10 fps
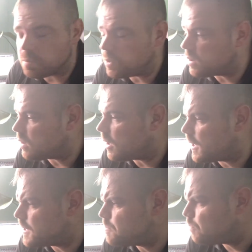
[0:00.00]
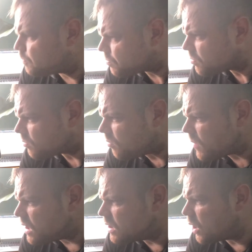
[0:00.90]
But
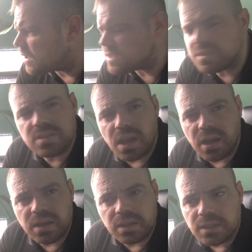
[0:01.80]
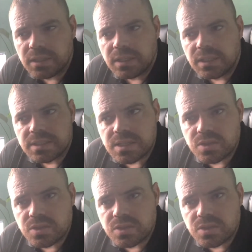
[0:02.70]
I didn't